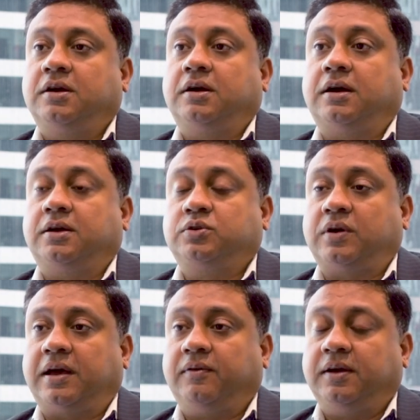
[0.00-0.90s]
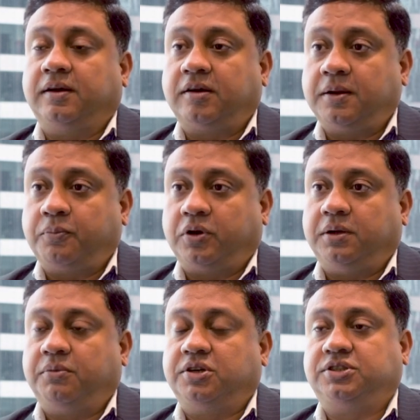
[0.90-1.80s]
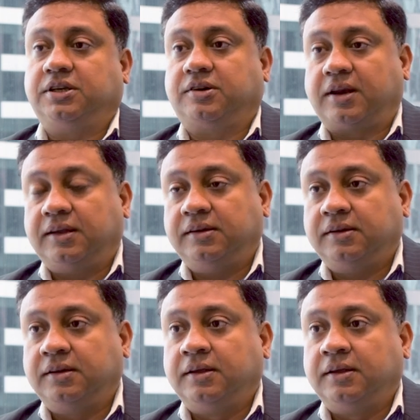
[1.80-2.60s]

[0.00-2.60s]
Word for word: uh, to having a grip on emerging trends.